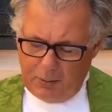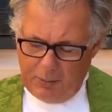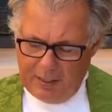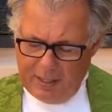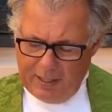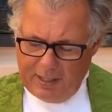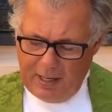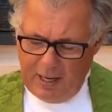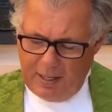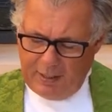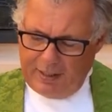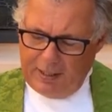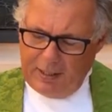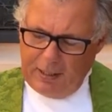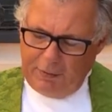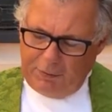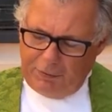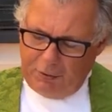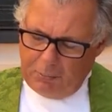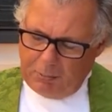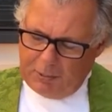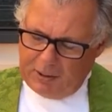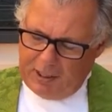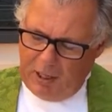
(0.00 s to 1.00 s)
nothing
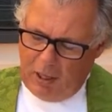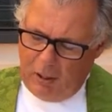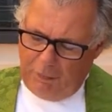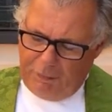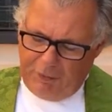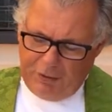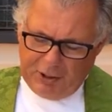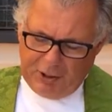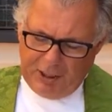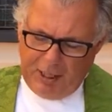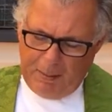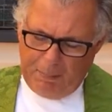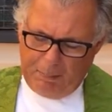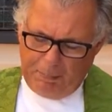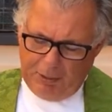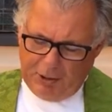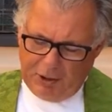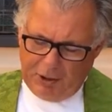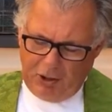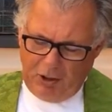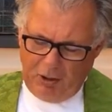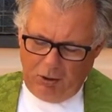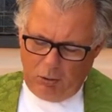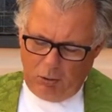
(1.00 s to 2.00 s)
from selfish
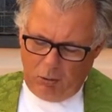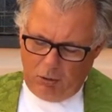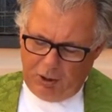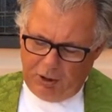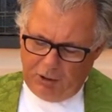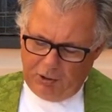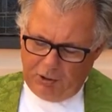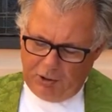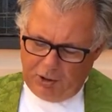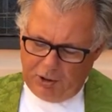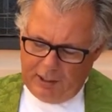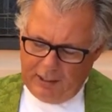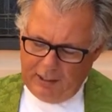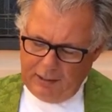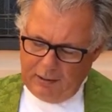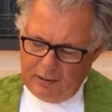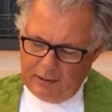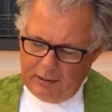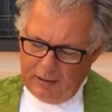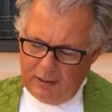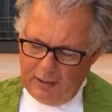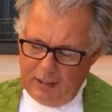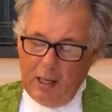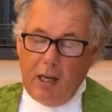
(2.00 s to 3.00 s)
ambition or
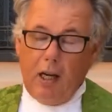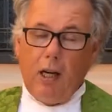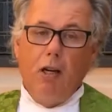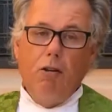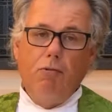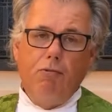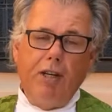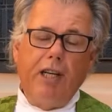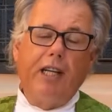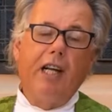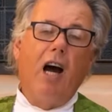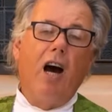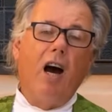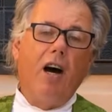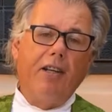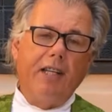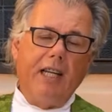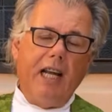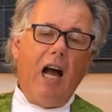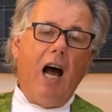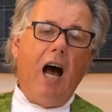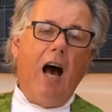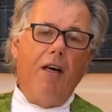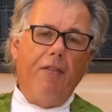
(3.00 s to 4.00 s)
conceit,
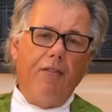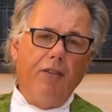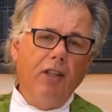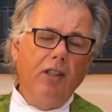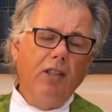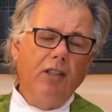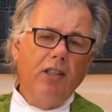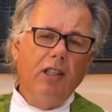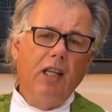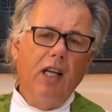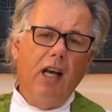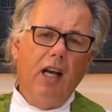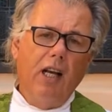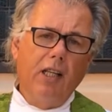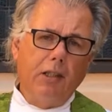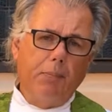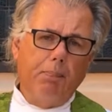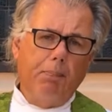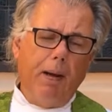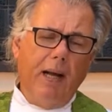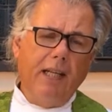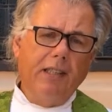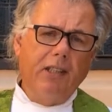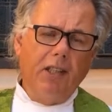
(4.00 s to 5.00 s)
regarding others as
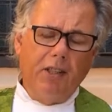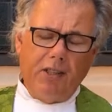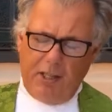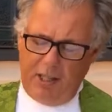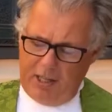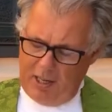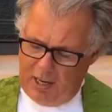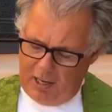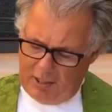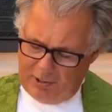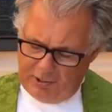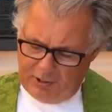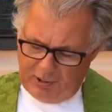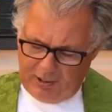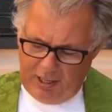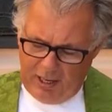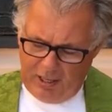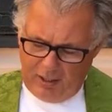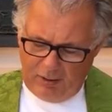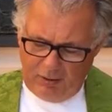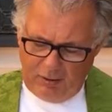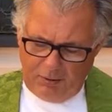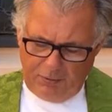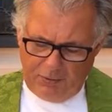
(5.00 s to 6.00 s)
better than
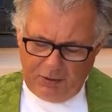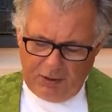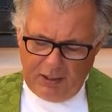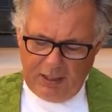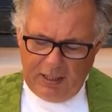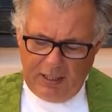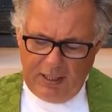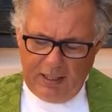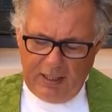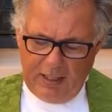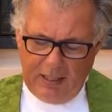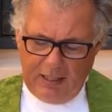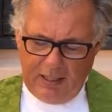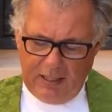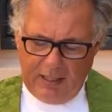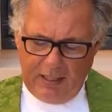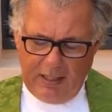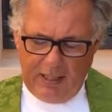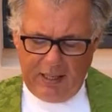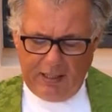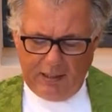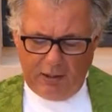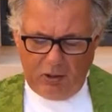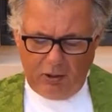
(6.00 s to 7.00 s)
ourselves,
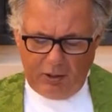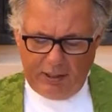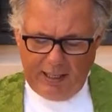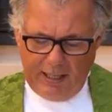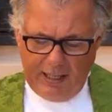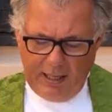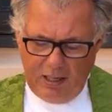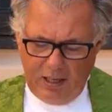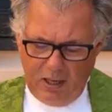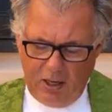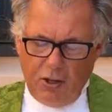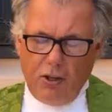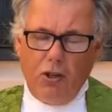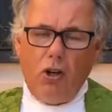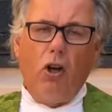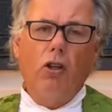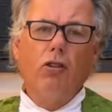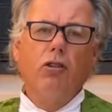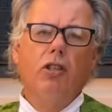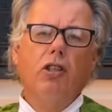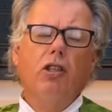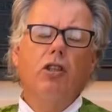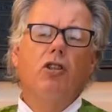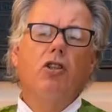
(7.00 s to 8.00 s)
and looking
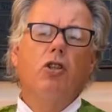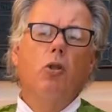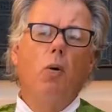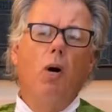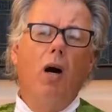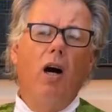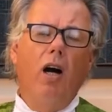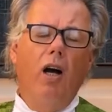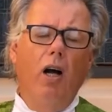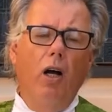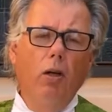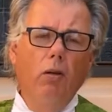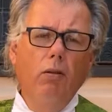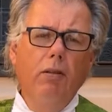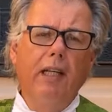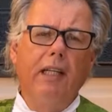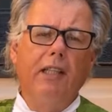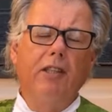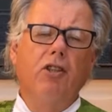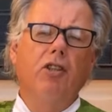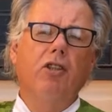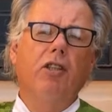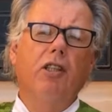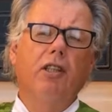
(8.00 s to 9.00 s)
not to our own
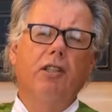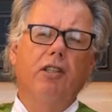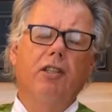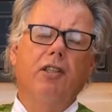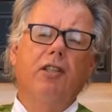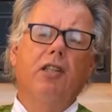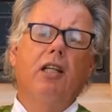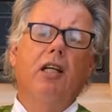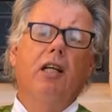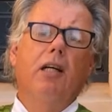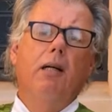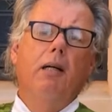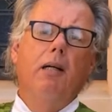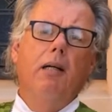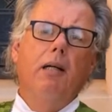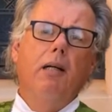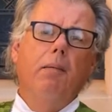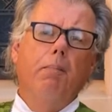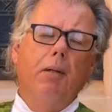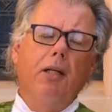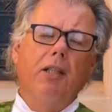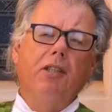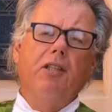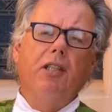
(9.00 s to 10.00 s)
interests,
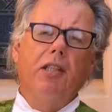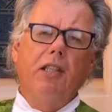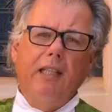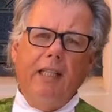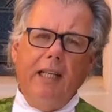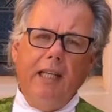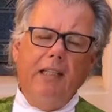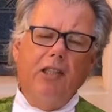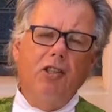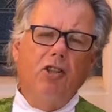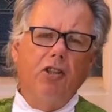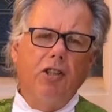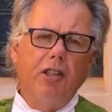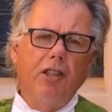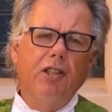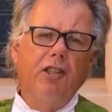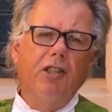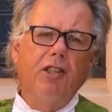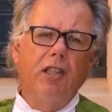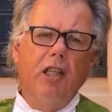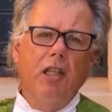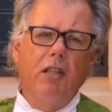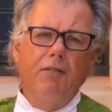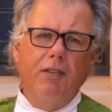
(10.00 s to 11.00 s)
but to the
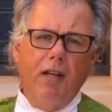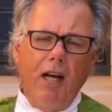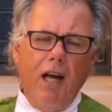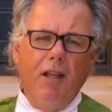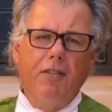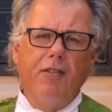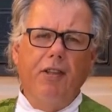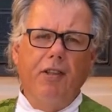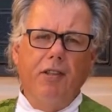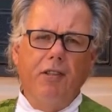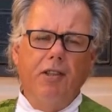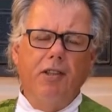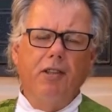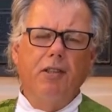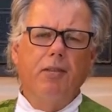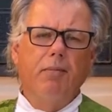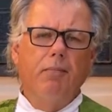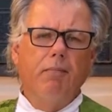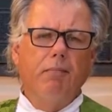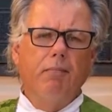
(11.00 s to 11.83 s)
interests of others.